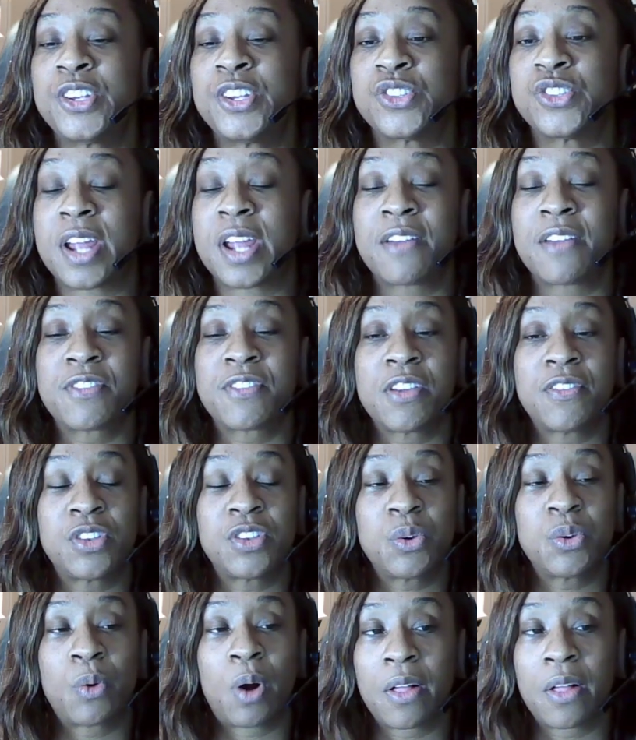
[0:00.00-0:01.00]
I've given you
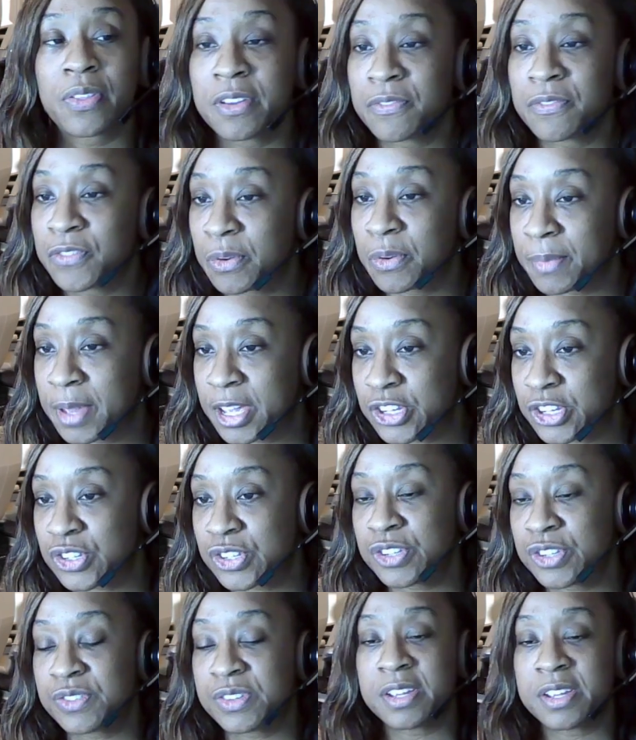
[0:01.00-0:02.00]
all the information you
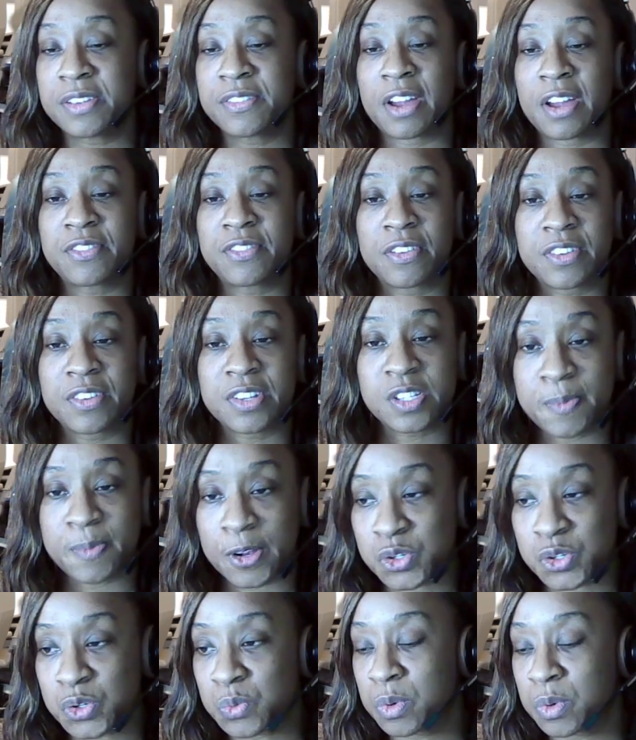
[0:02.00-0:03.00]
need. I've done a special
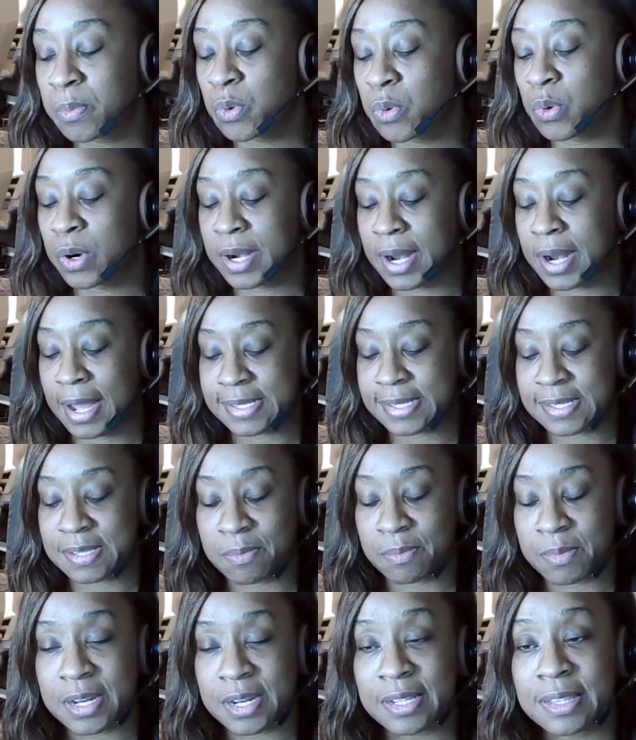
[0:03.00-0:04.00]
report. I
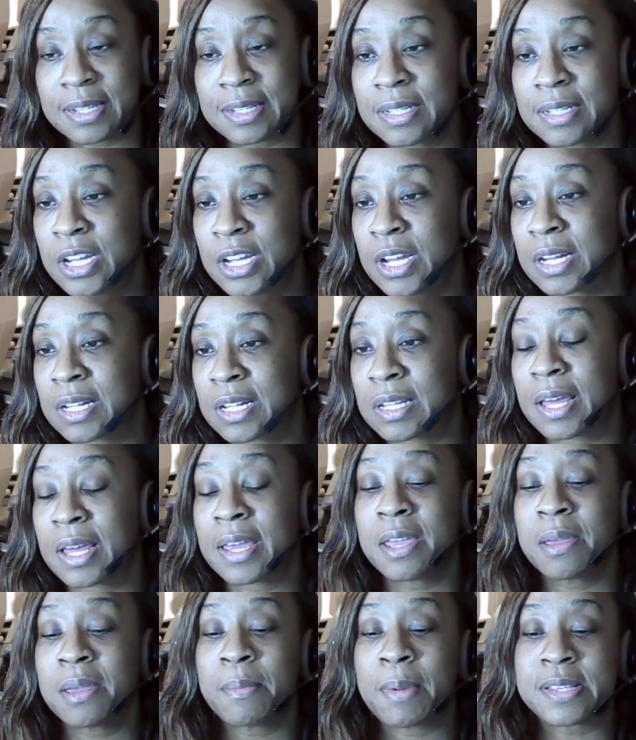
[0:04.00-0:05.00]
submitted the claim.
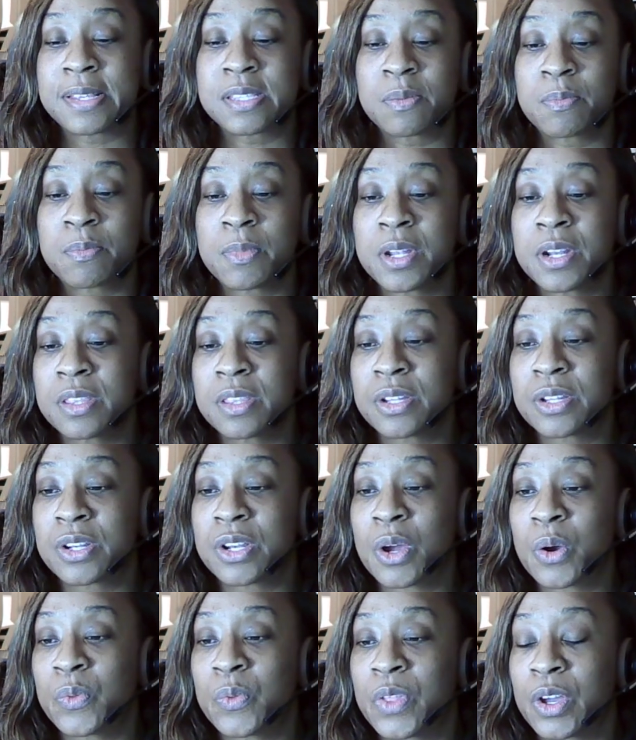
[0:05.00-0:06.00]
I submitted the note
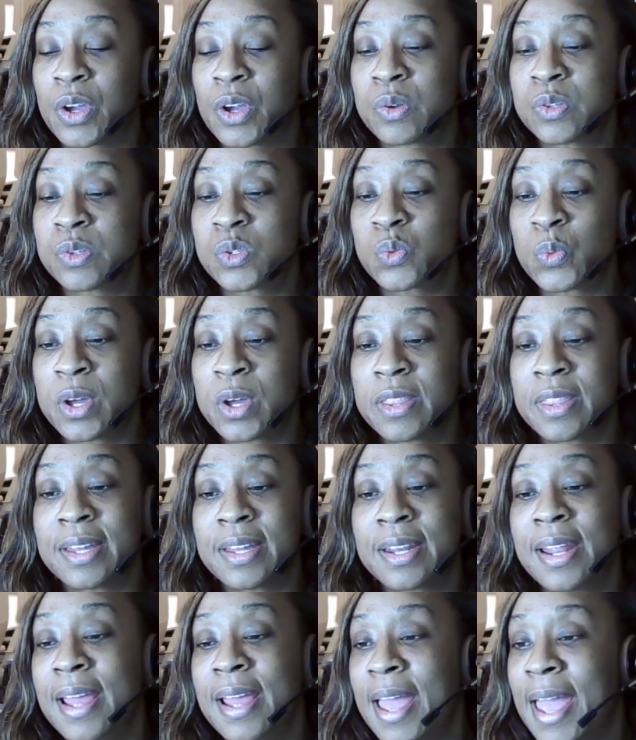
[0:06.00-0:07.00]
that goes with it,
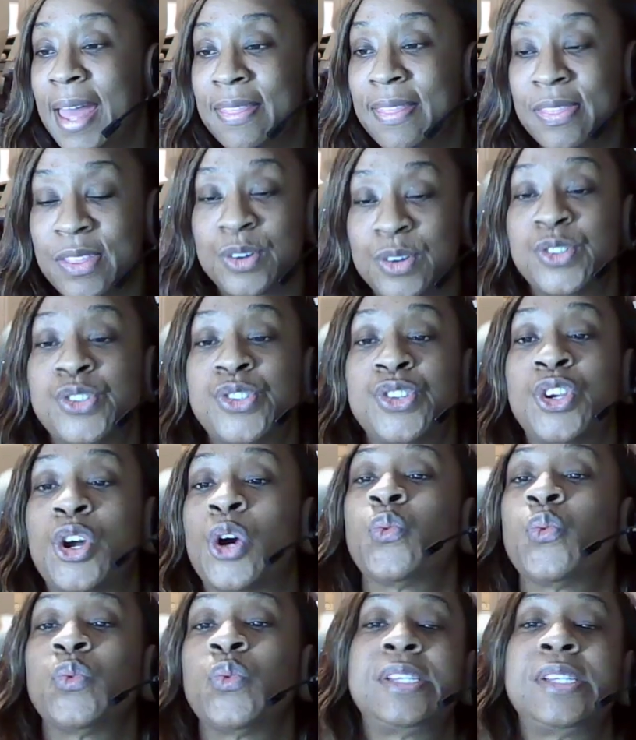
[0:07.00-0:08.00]
and there's no
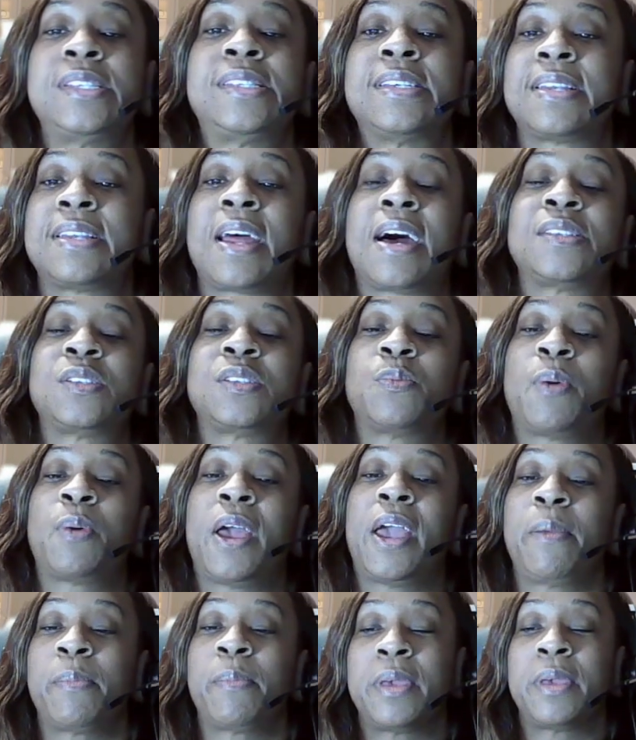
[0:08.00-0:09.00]
reason not to pay
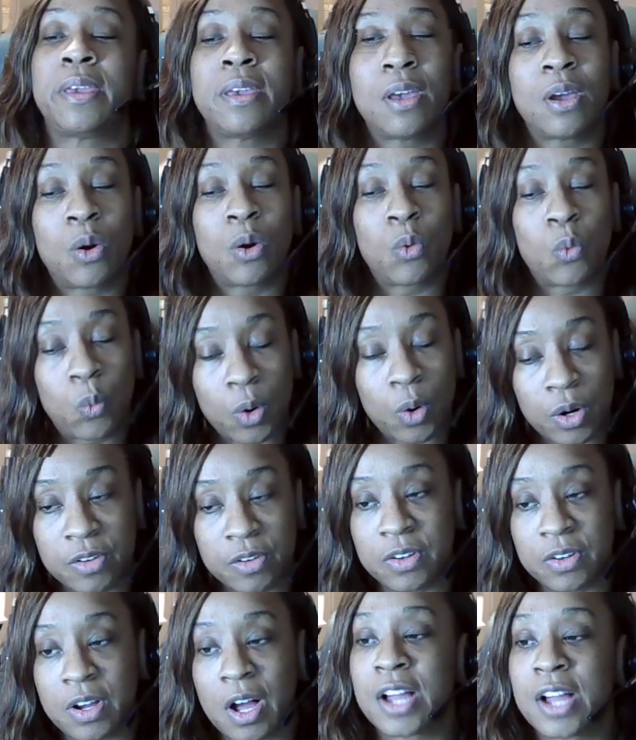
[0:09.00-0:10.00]
me. Word of
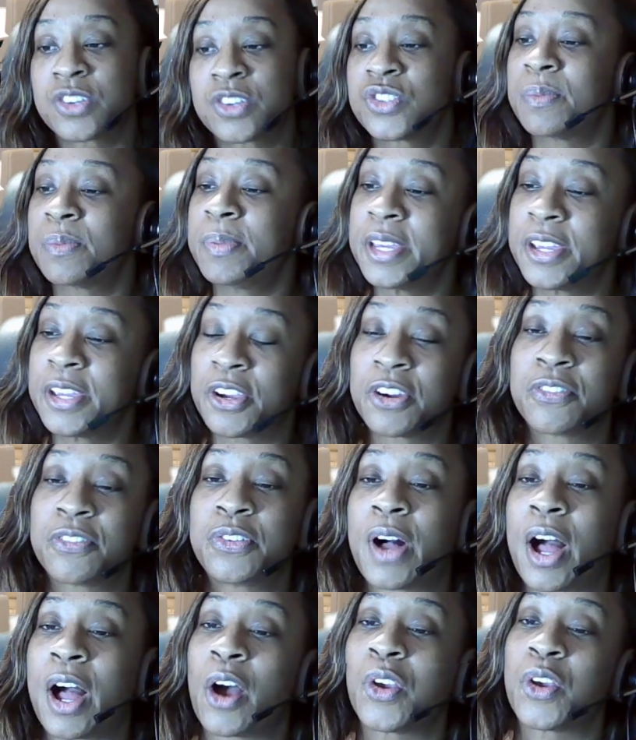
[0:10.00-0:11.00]
caution, be careful how
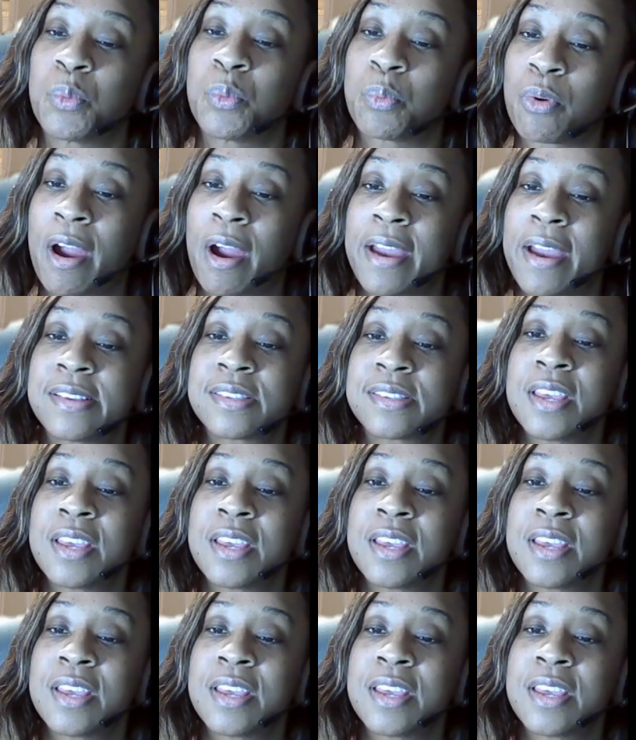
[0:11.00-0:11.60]
you price.